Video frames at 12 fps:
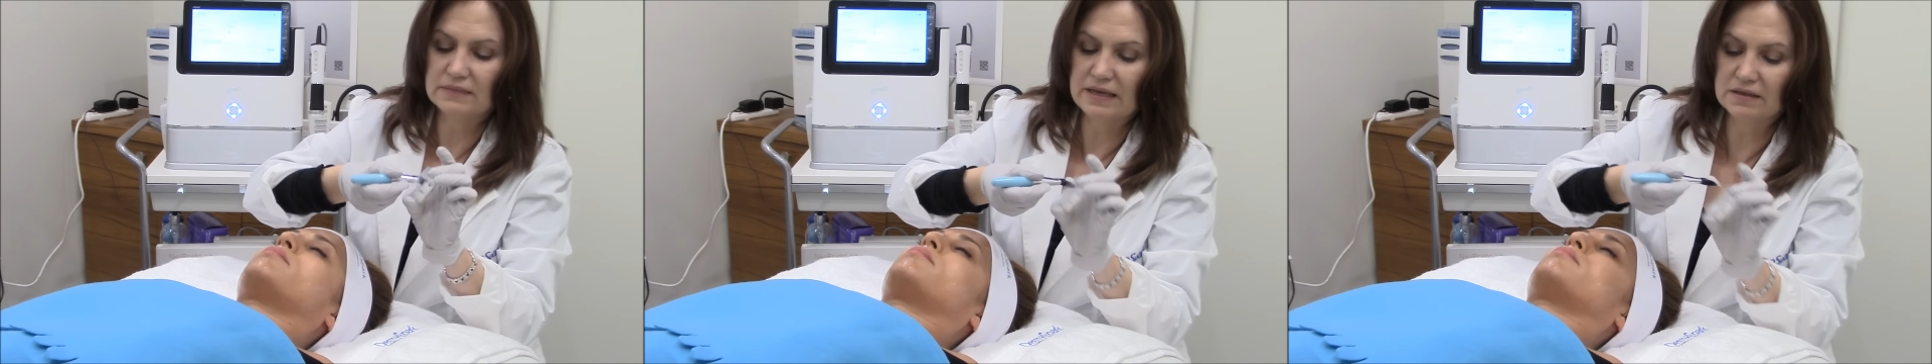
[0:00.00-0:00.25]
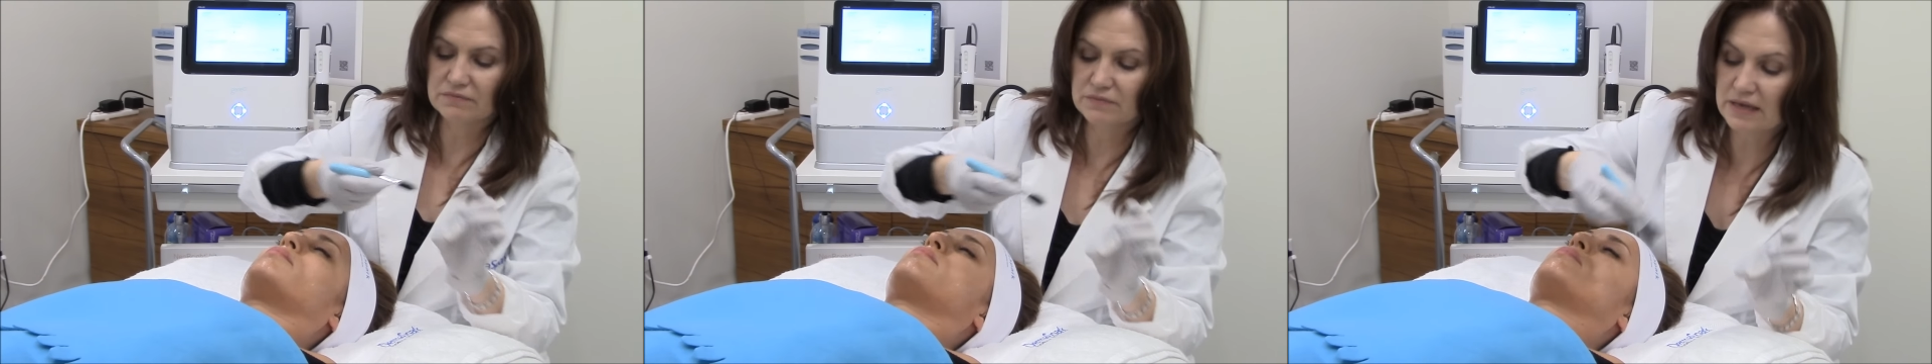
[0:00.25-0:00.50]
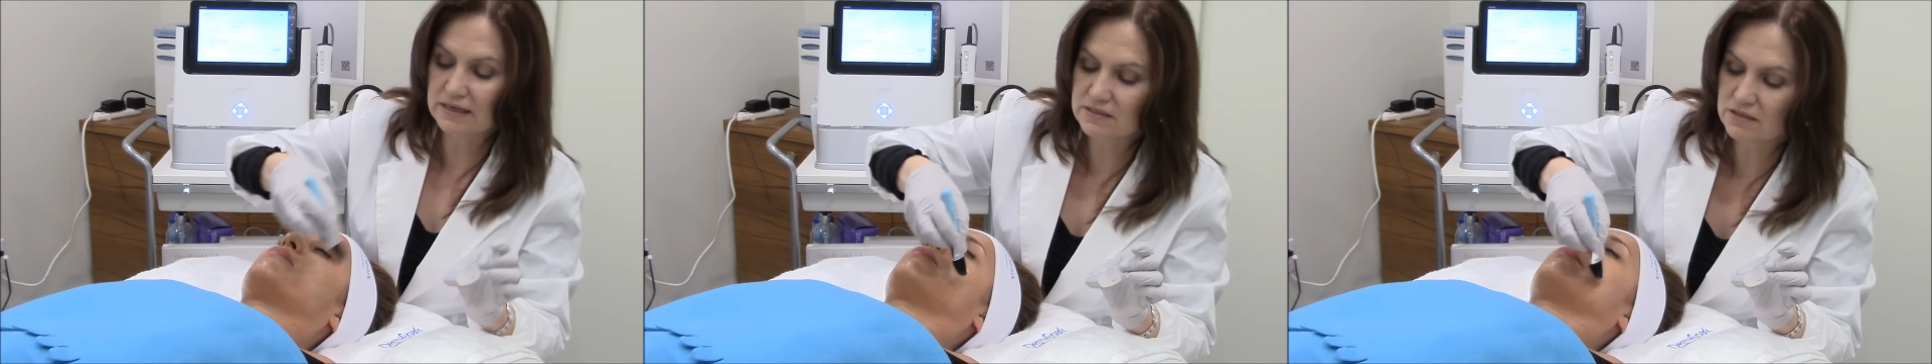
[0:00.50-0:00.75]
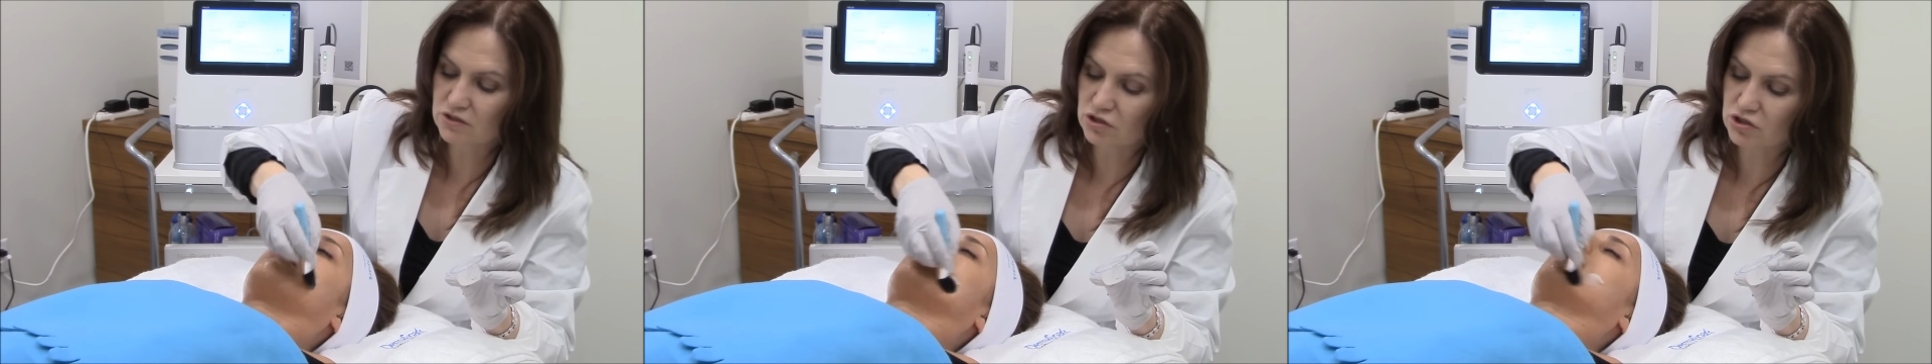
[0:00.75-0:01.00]
in a
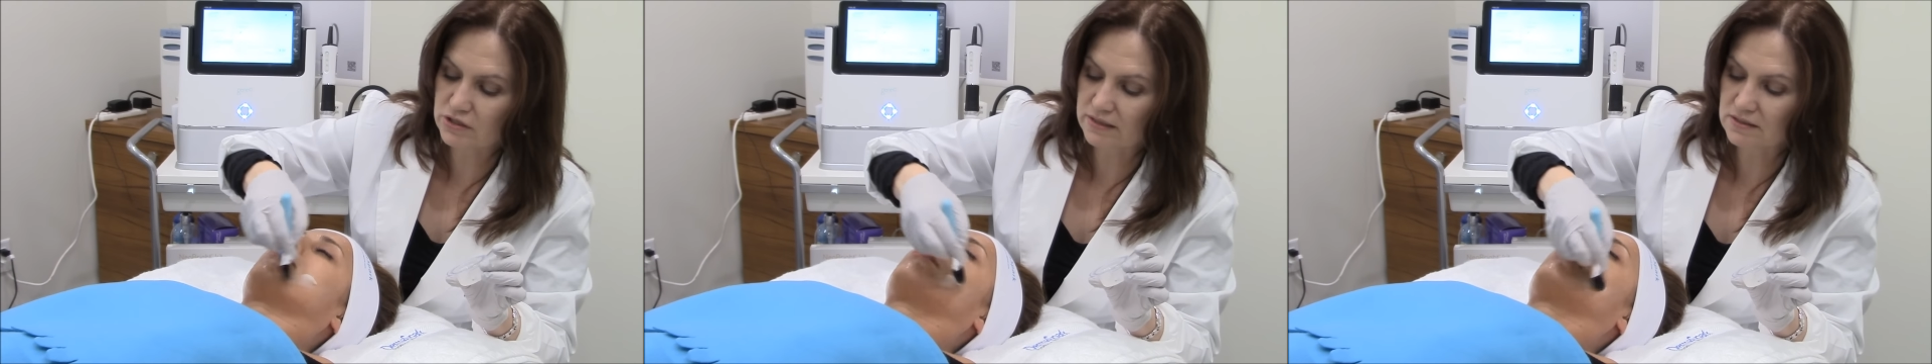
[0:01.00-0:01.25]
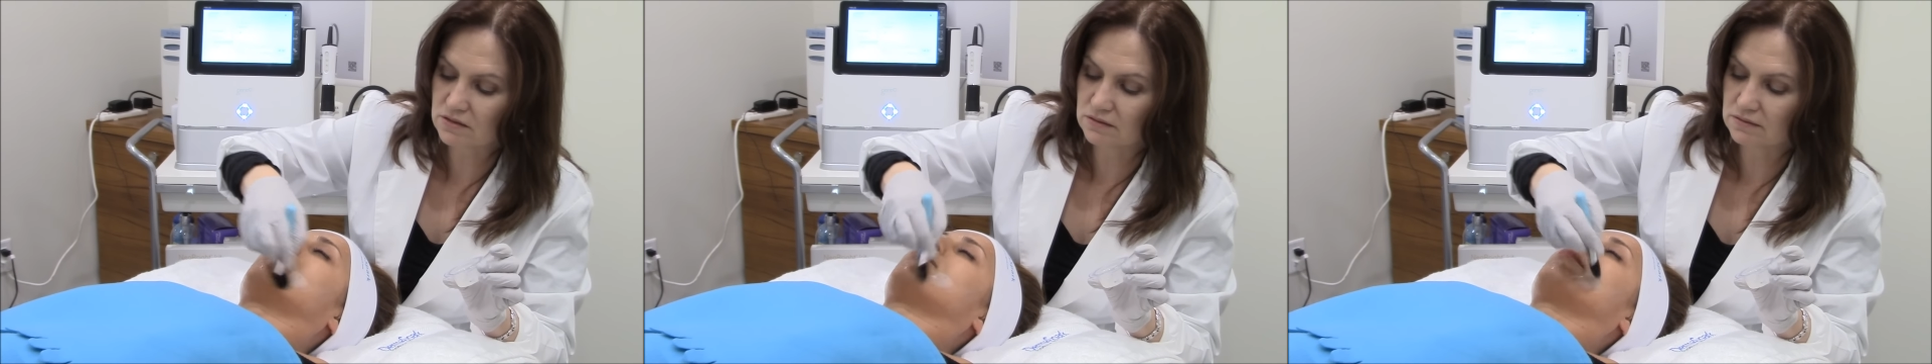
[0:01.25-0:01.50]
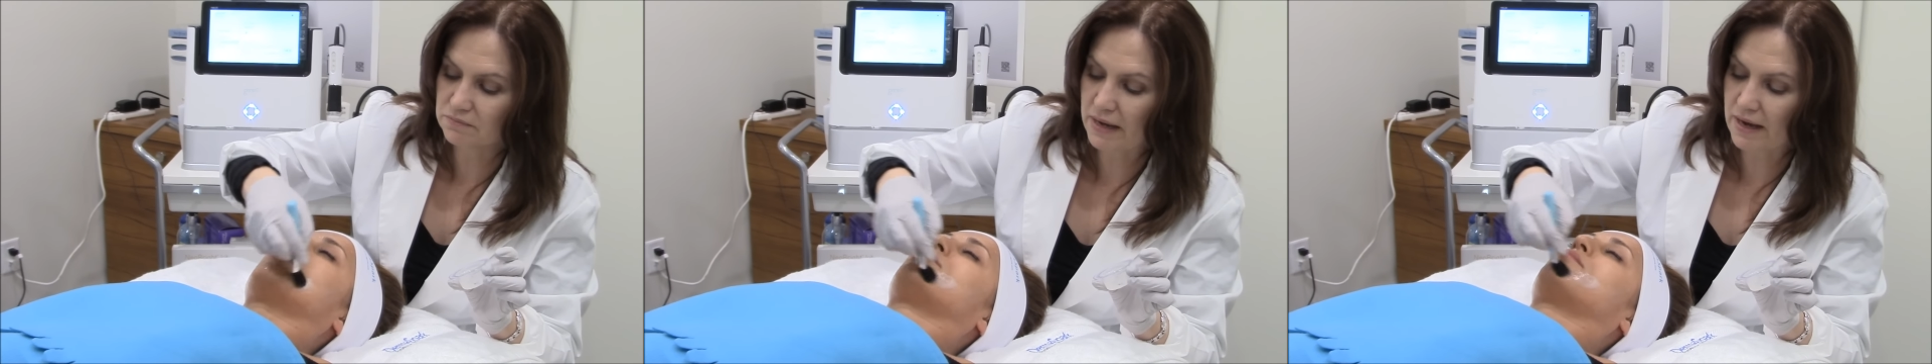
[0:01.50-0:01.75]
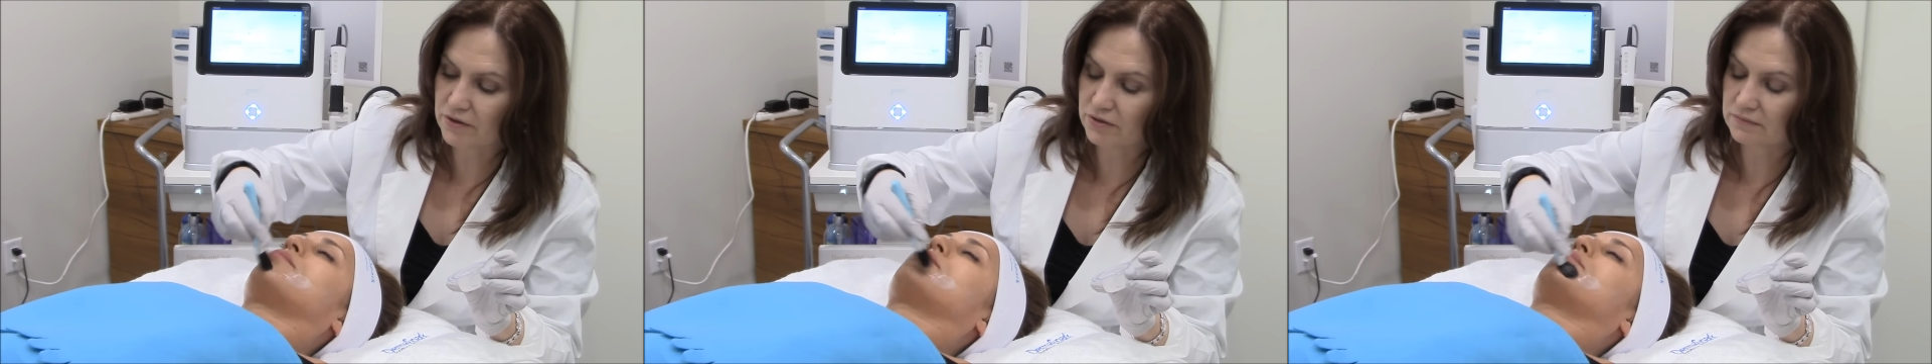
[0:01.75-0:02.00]
nice, gentle
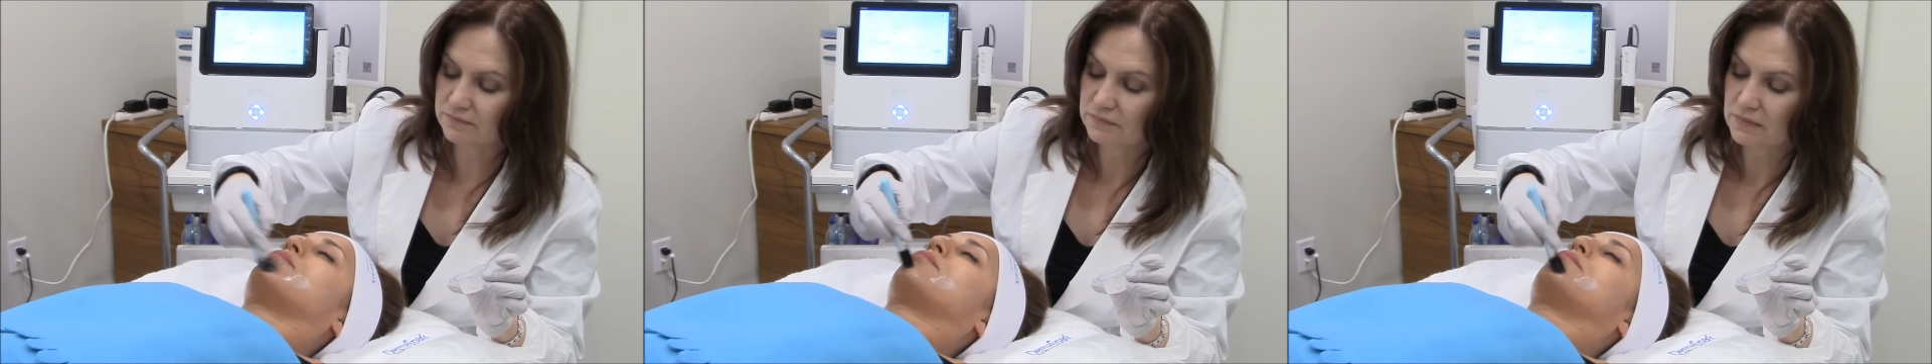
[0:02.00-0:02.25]
manner.